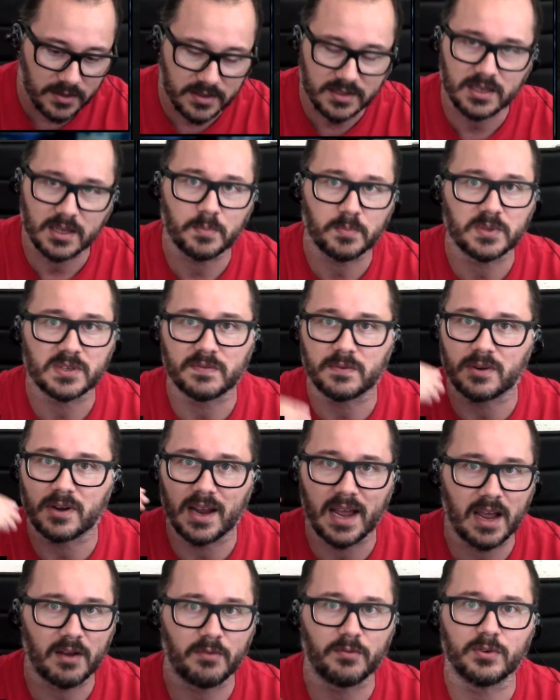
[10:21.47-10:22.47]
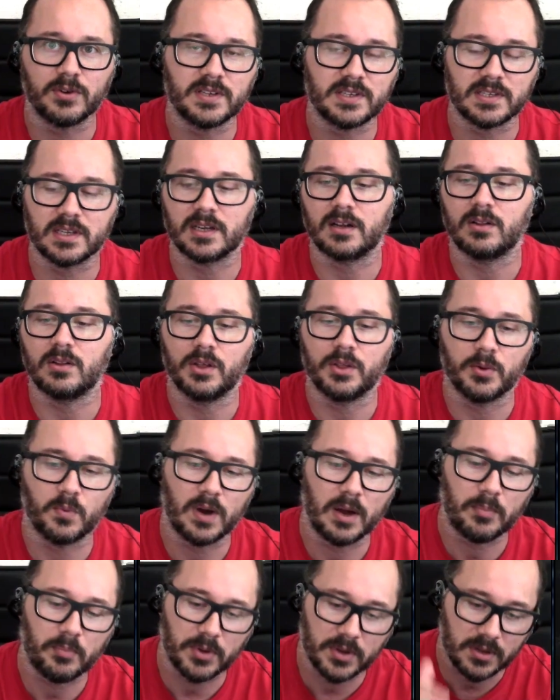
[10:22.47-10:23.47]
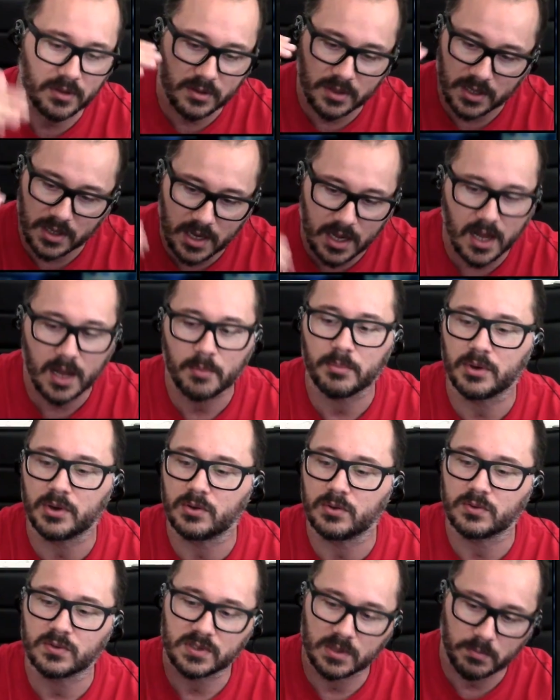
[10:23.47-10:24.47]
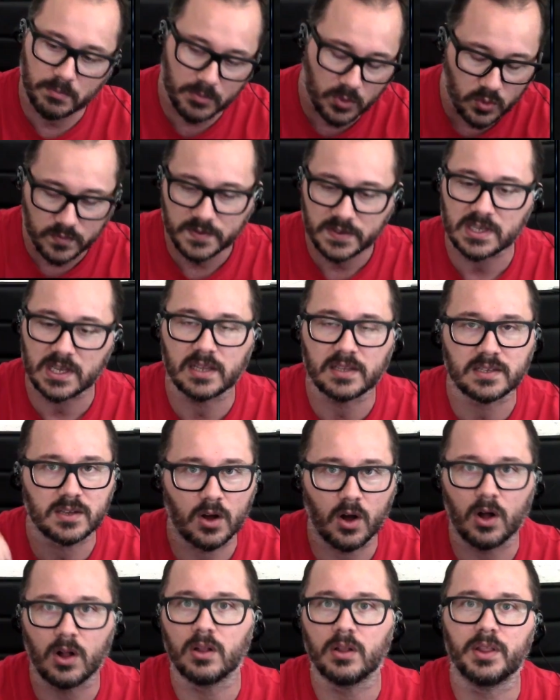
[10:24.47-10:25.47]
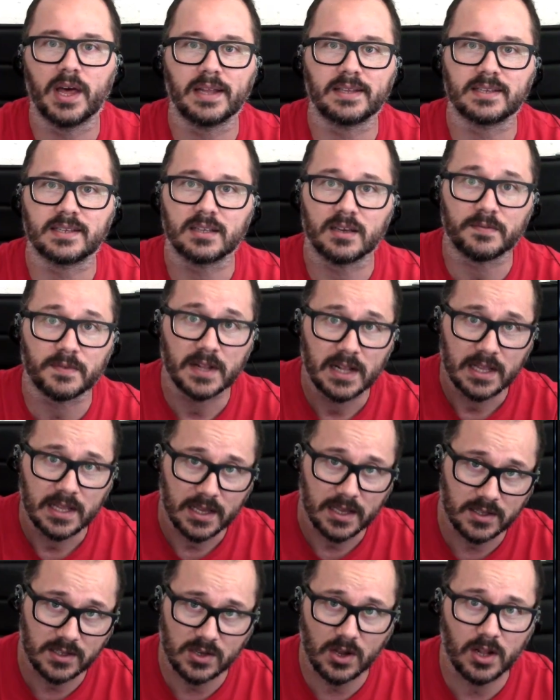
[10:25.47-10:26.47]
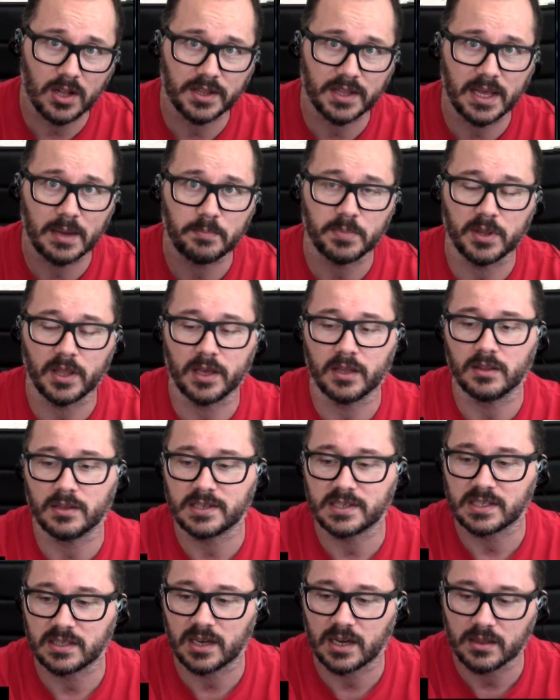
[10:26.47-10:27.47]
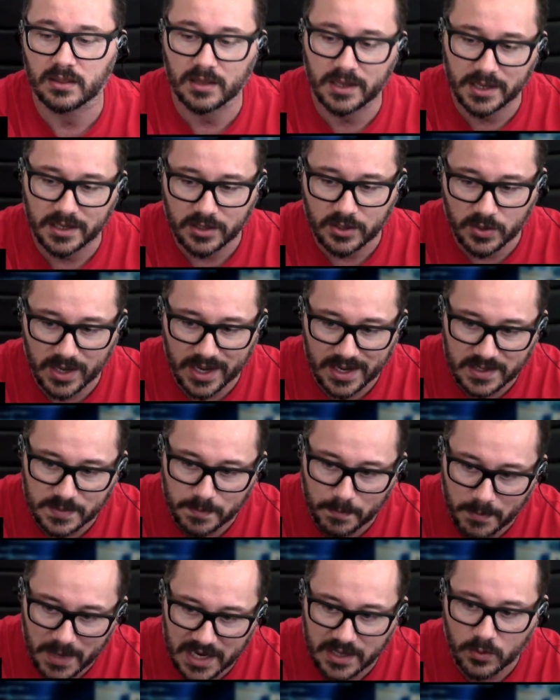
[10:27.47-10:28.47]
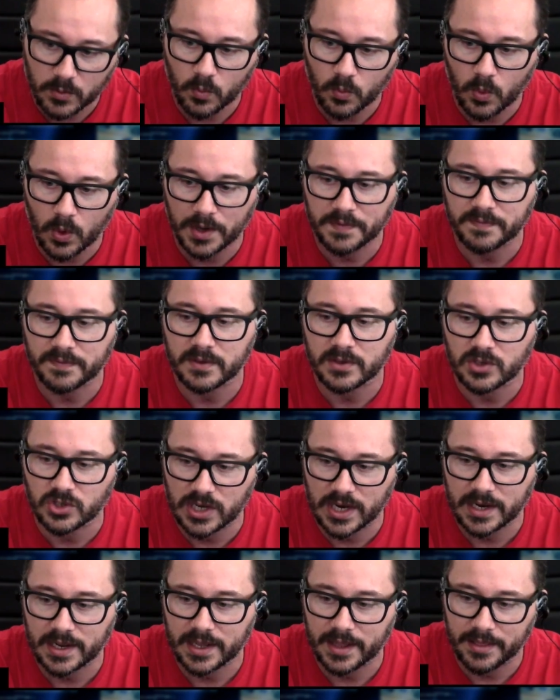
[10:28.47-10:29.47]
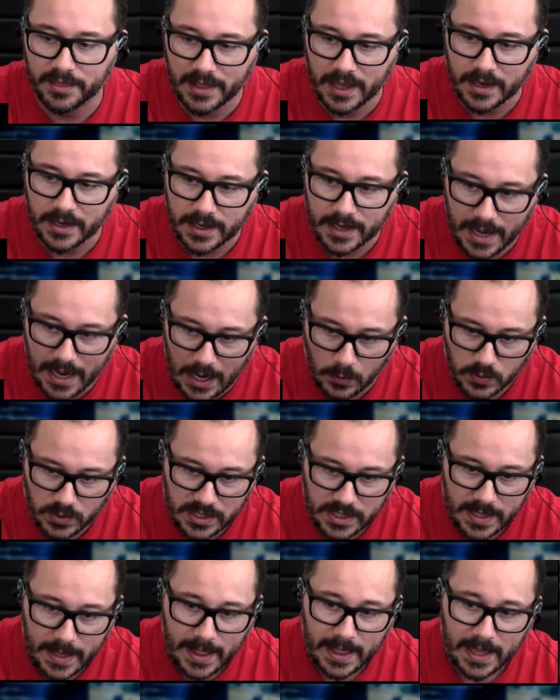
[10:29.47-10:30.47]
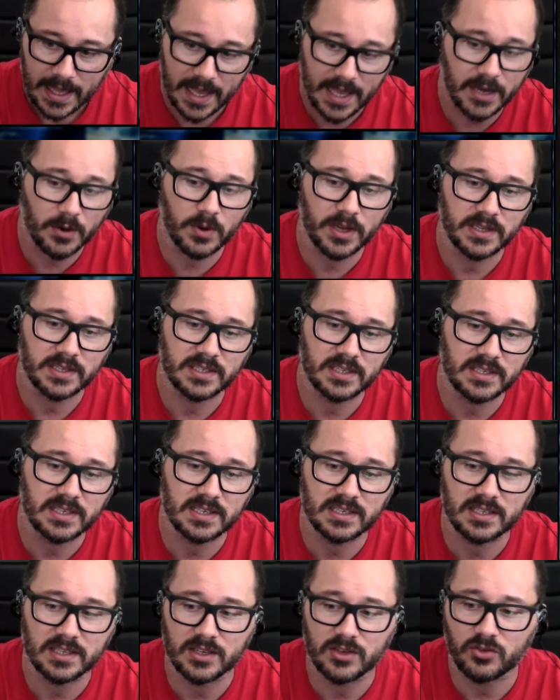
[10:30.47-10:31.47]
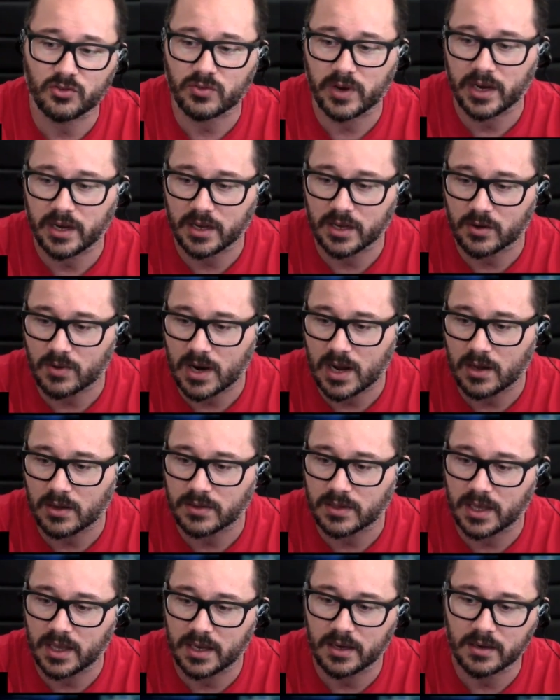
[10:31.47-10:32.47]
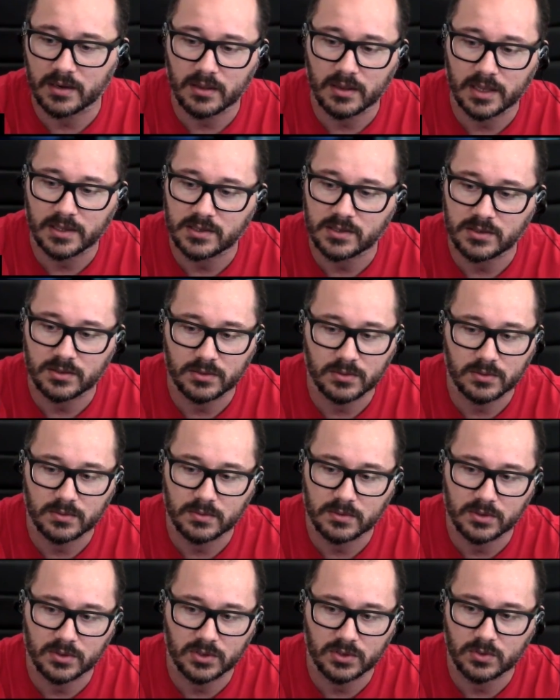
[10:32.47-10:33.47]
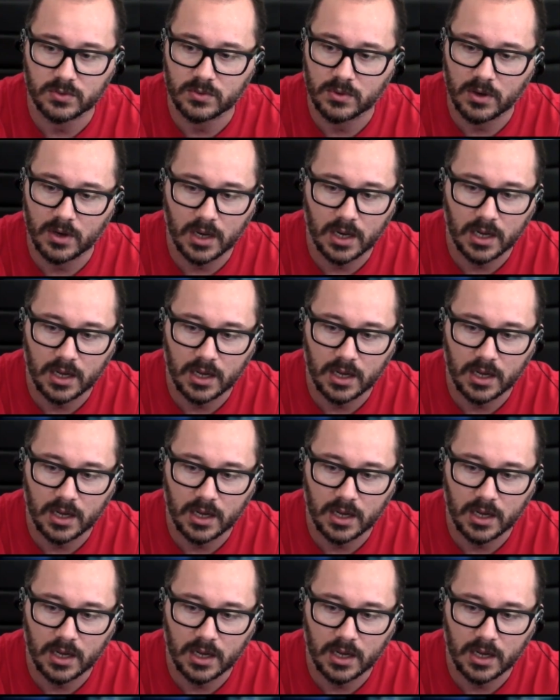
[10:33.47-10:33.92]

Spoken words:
tips for every single other weapon, the combos, the move sets, all of that stuff. It's all in that playlist that I linked. You guys might want to check that out. Anyways, this is the training ground, and it lets you do